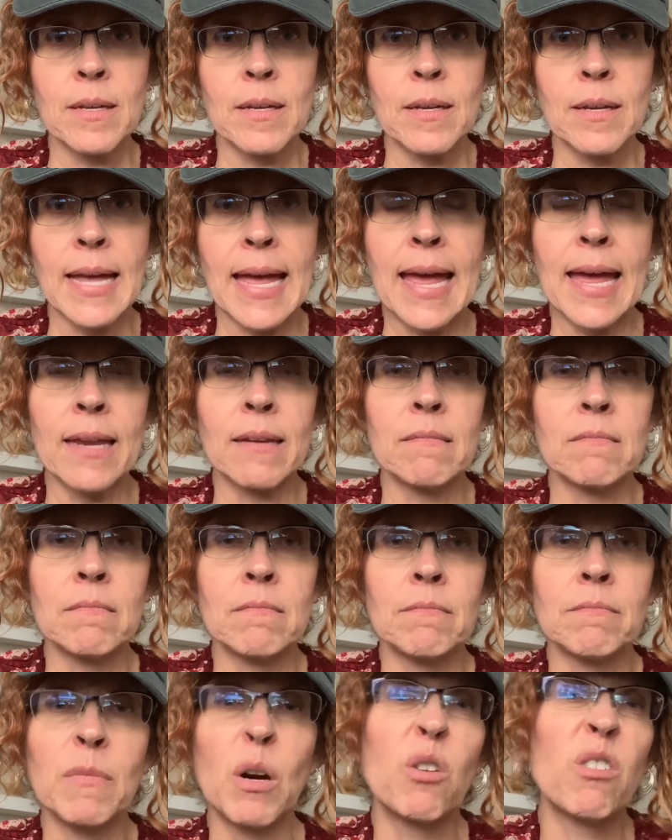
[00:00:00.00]
and
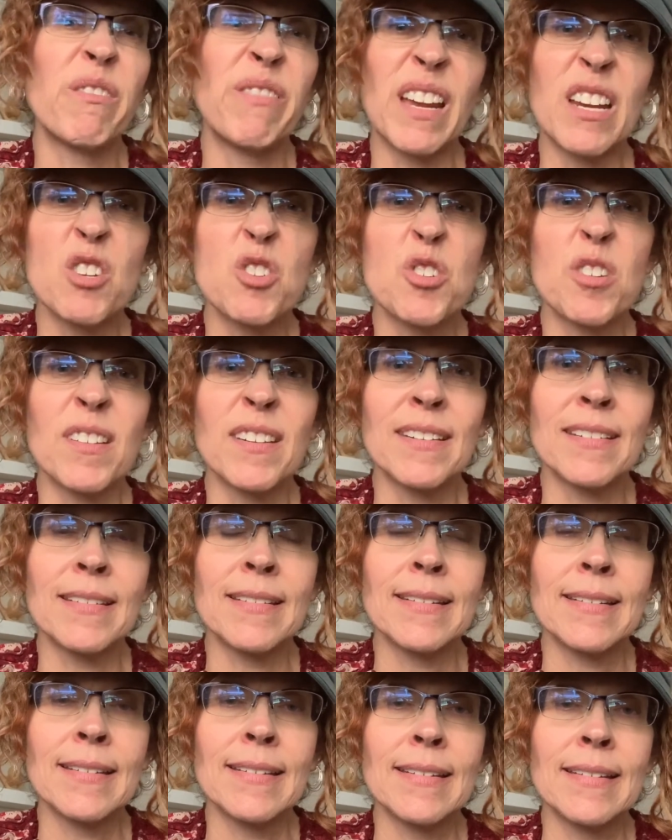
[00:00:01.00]

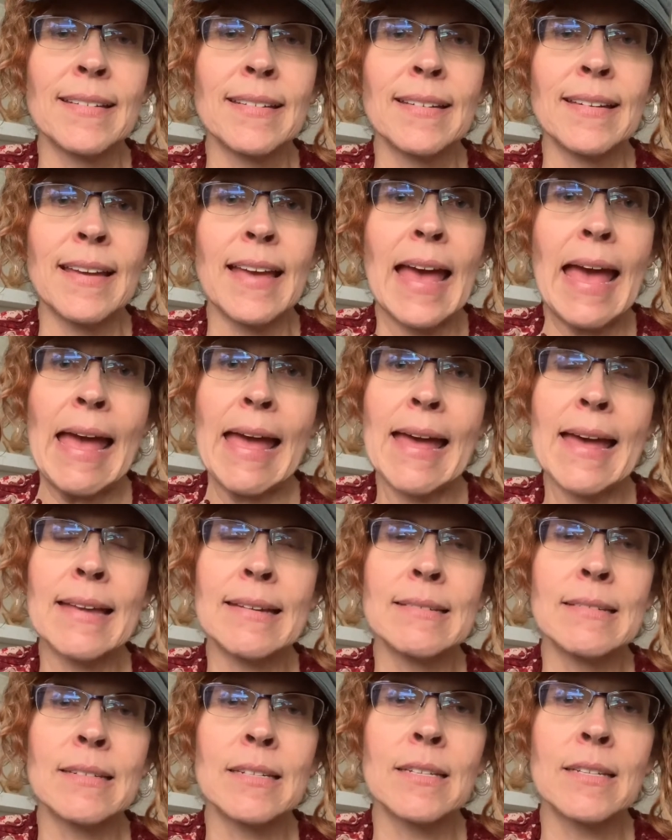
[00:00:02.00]
motivation
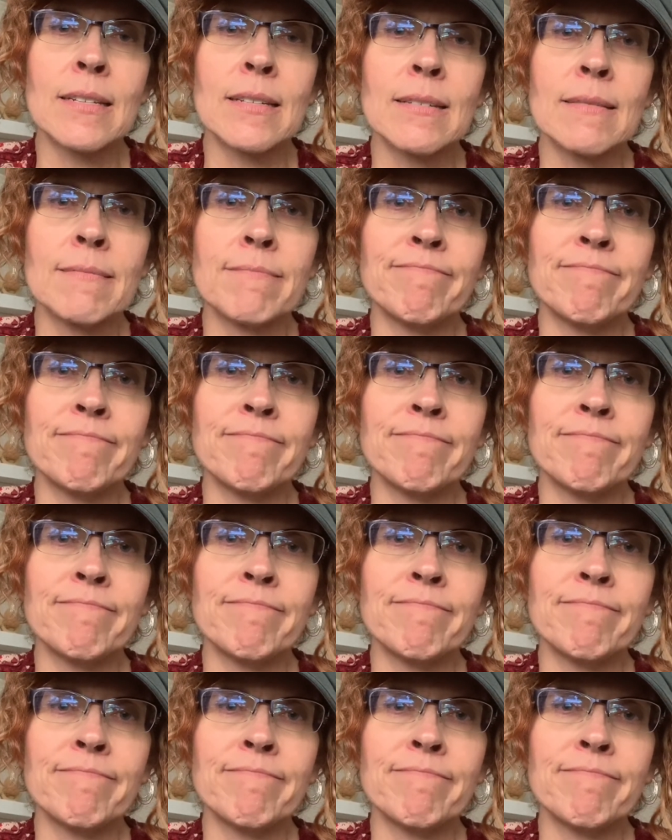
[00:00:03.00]
and,